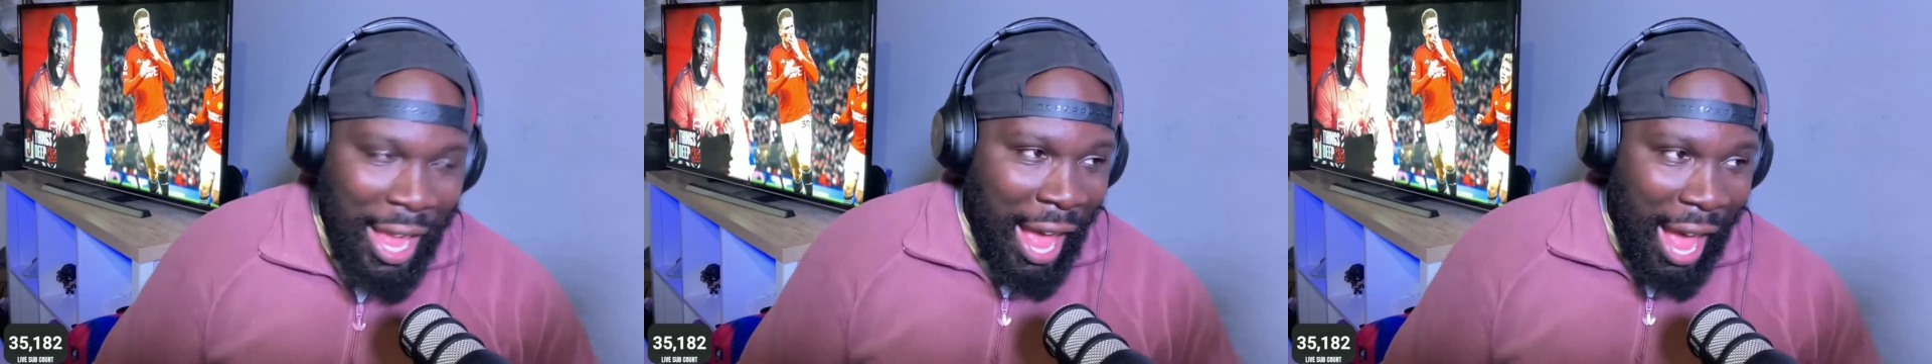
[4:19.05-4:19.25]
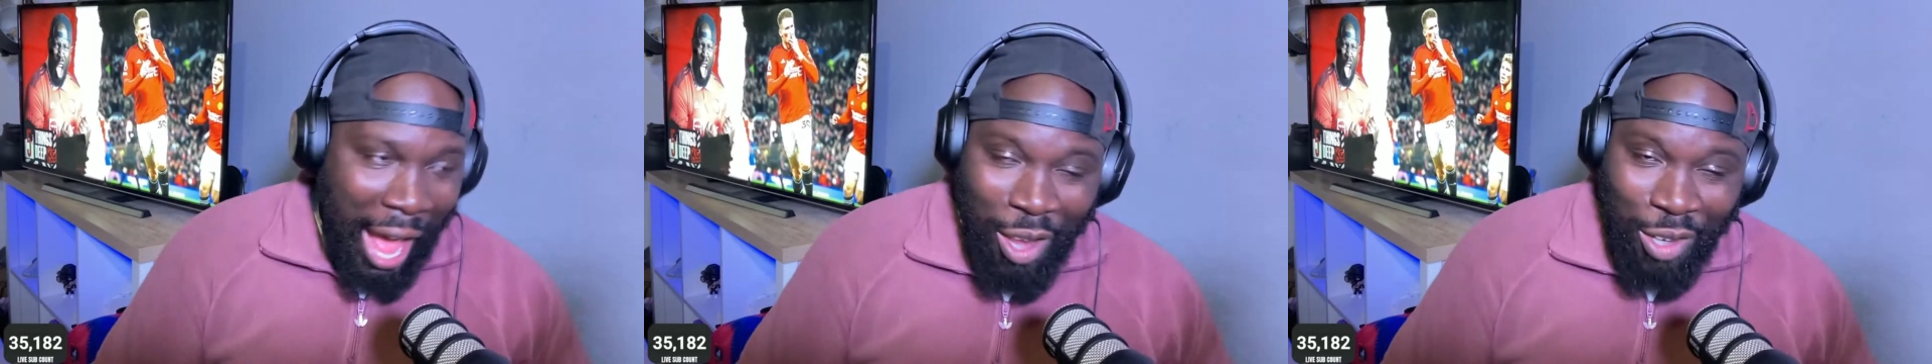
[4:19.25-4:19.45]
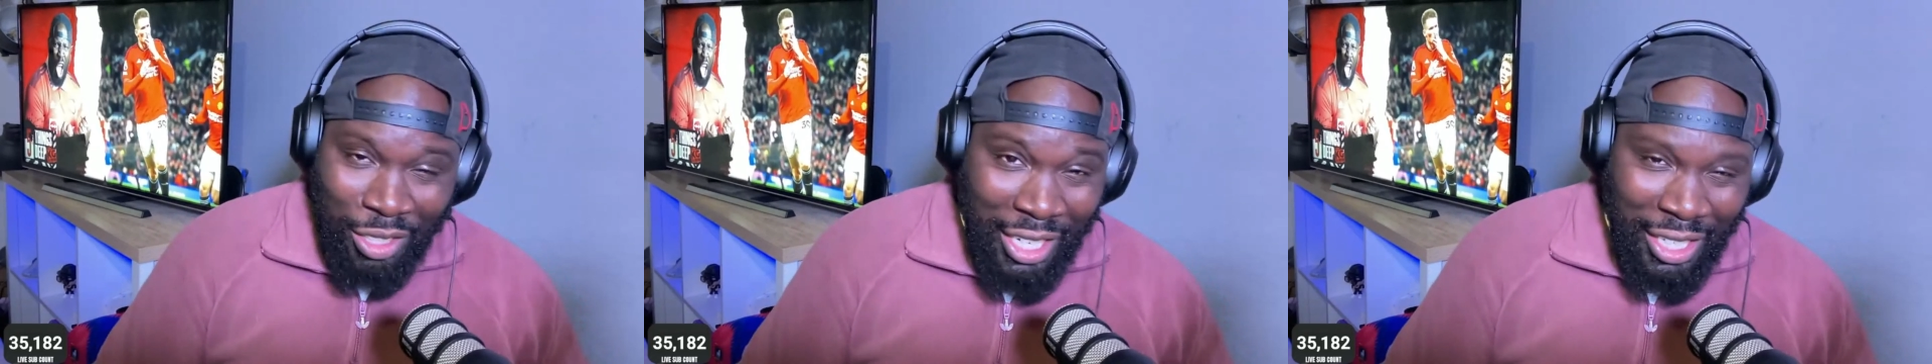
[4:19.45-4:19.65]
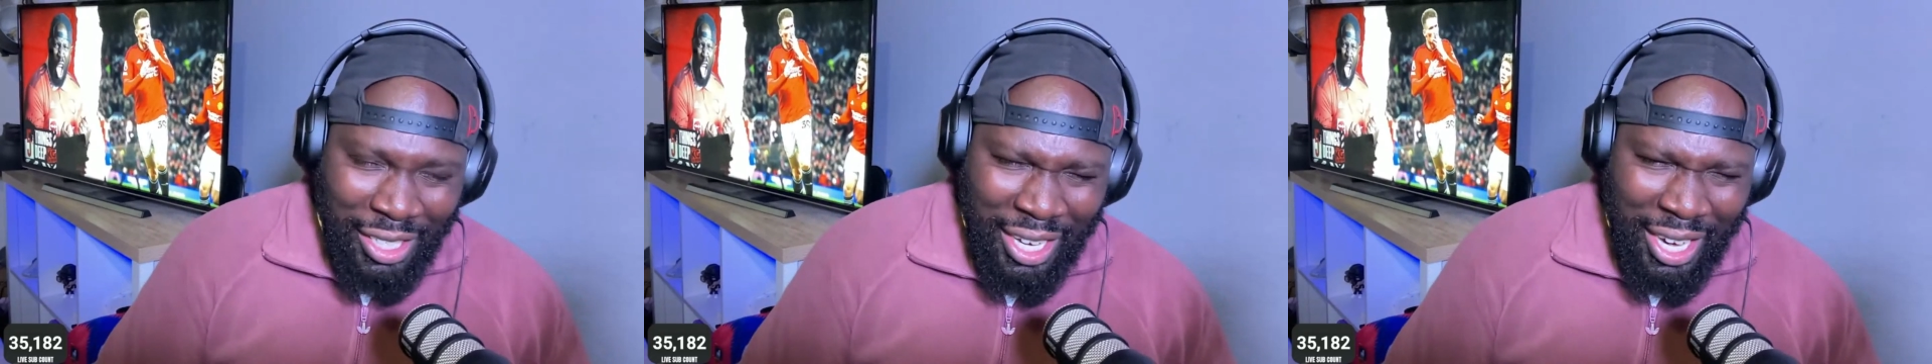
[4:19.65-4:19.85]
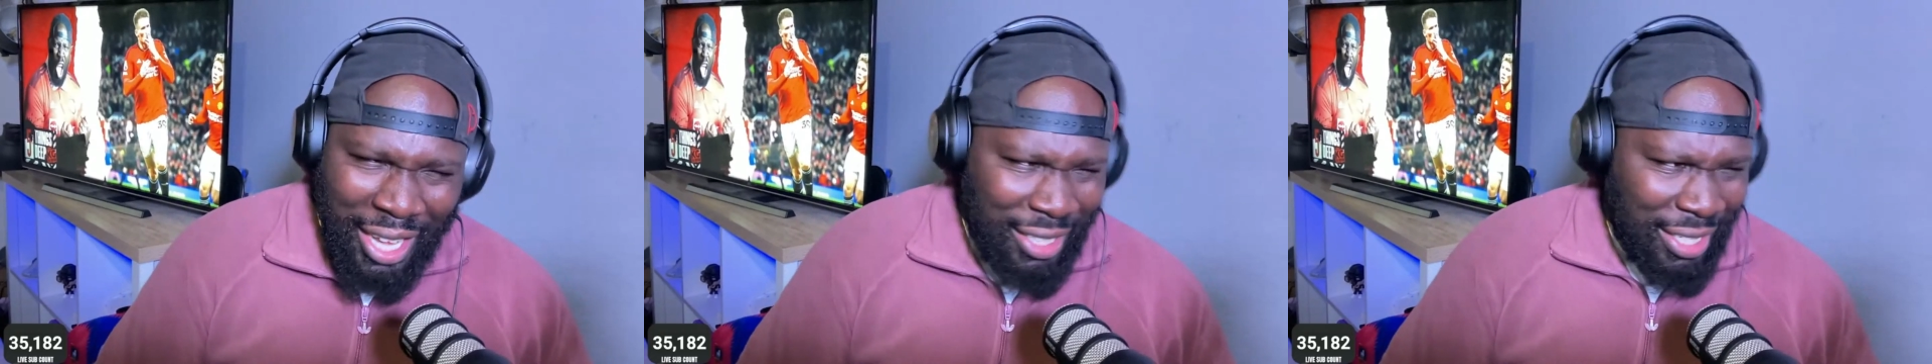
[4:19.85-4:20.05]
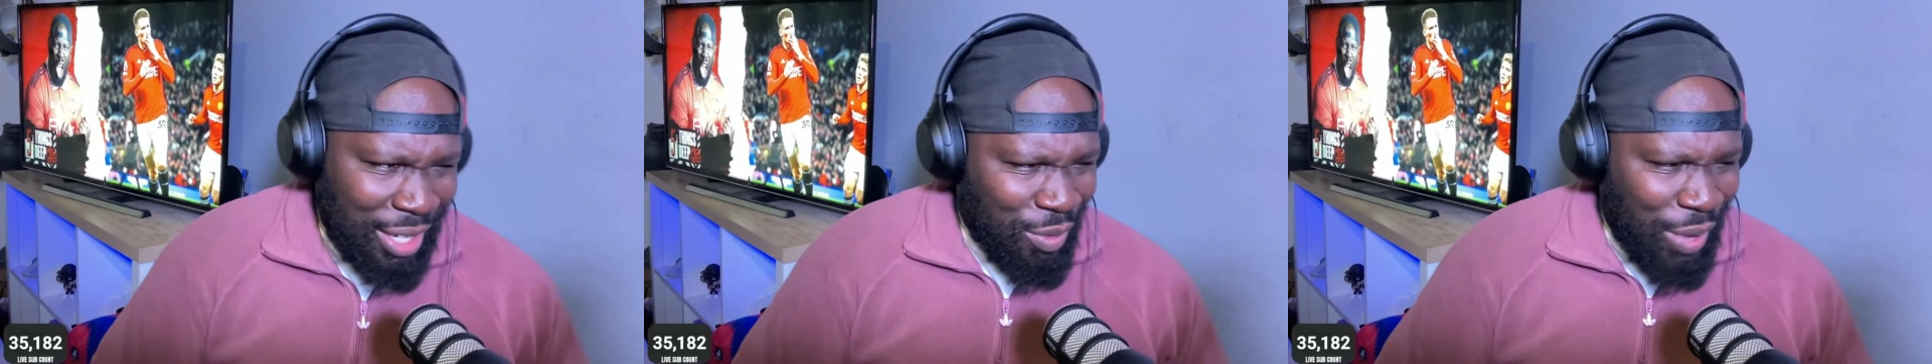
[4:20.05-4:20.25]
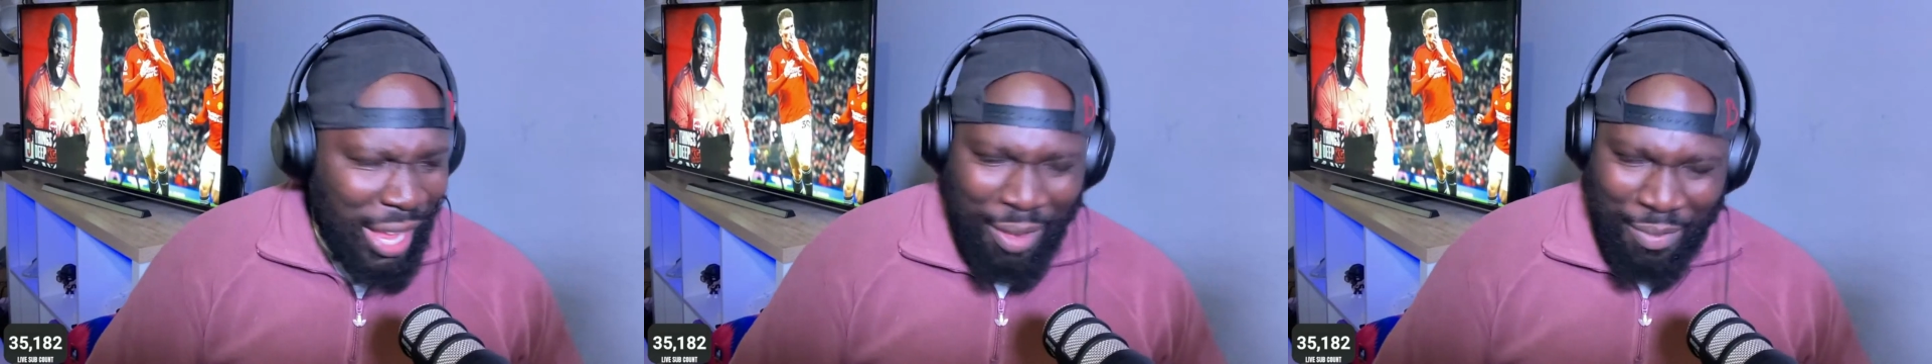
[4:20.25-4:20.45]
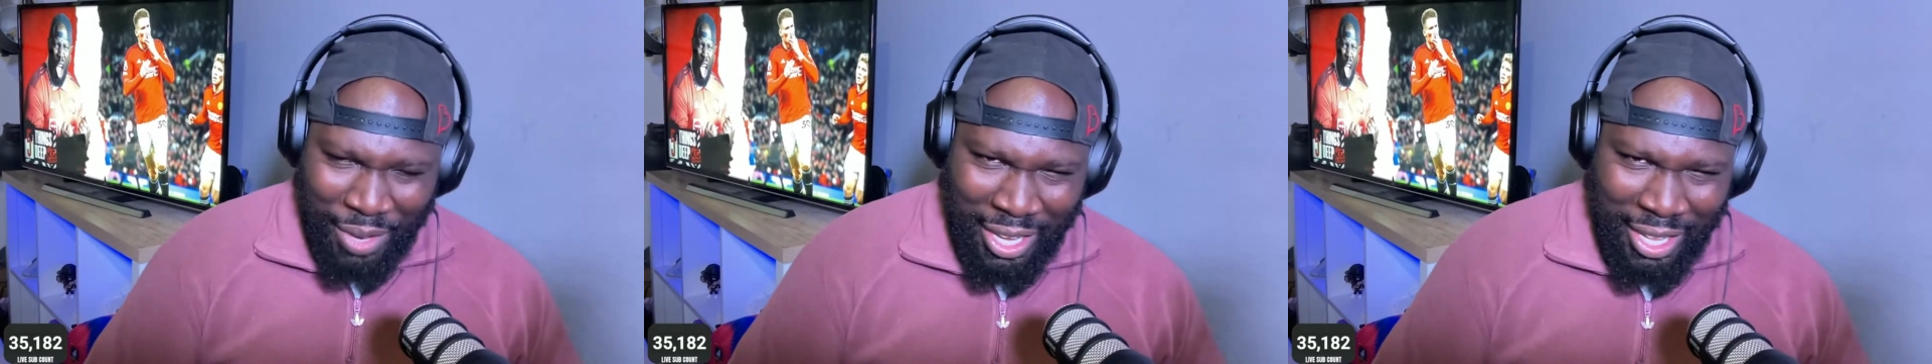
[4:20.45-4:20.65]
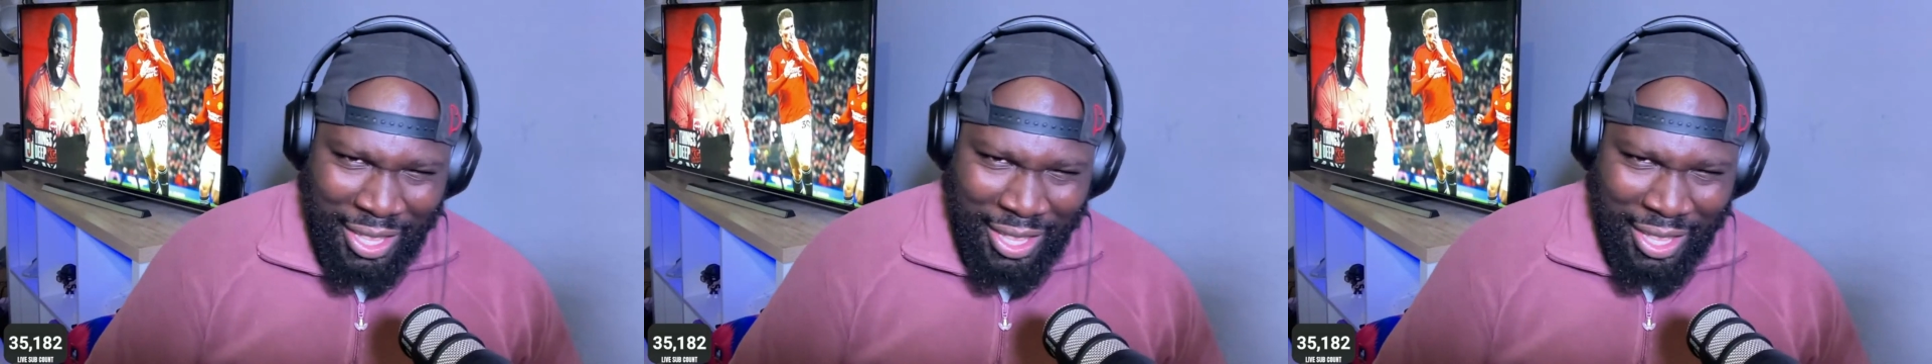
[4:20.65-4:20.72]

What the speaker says: I was listening. I said, wait a minute.